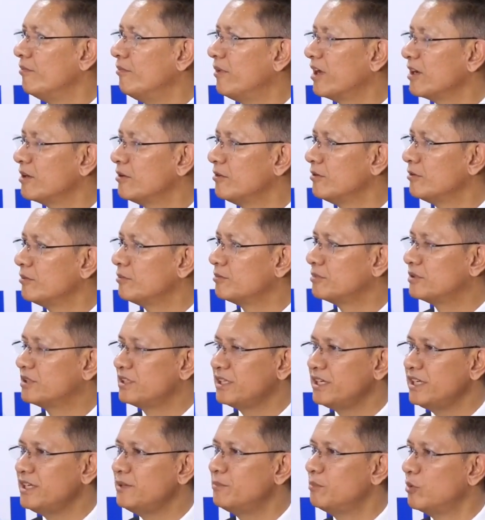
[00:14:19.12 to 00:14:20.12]
Manu,
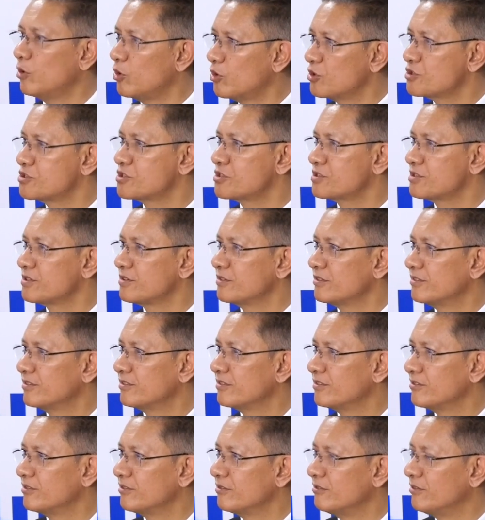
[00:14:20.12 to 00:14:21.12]
3 boards
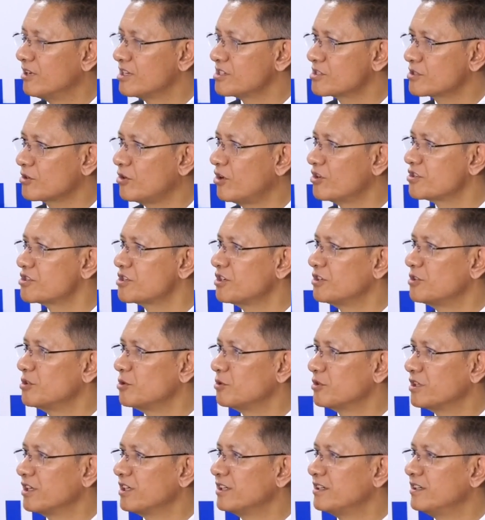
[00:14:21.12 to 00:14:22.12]
was
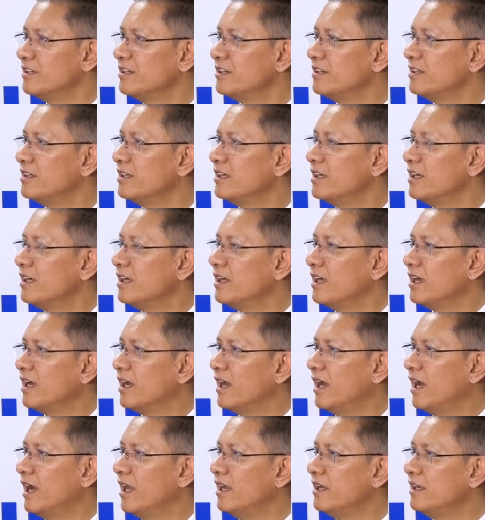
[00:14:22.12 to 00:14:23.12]
constituted,
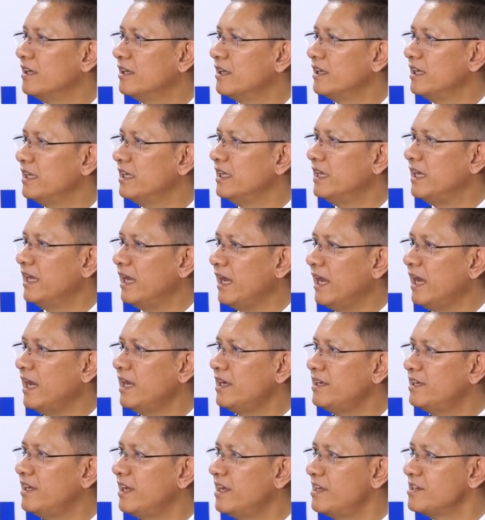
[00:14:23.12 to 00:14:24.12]
and
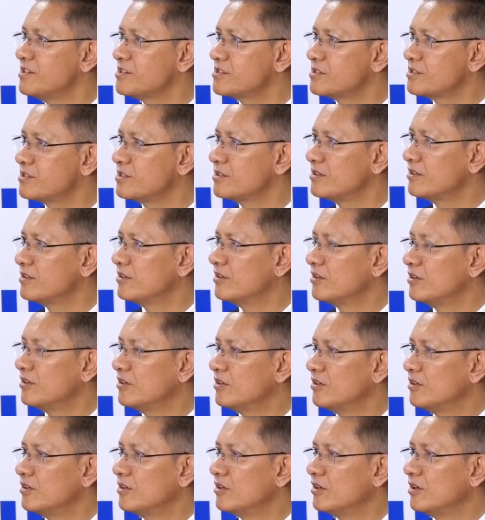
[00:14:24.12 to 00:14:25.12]
in
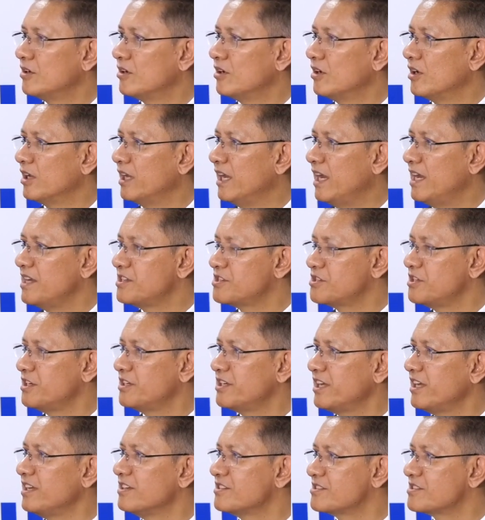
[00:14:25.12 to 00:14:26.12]
8
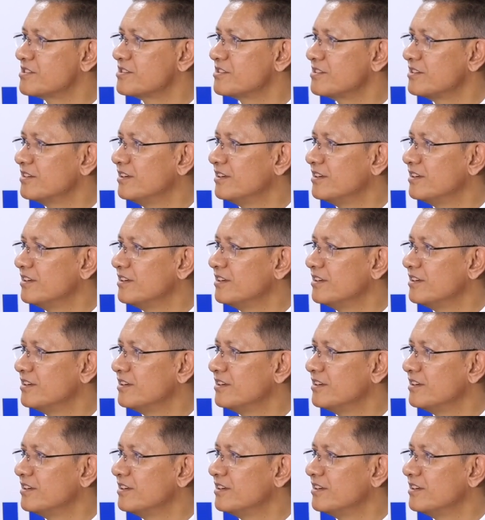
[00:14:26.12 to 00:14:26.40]
sittings,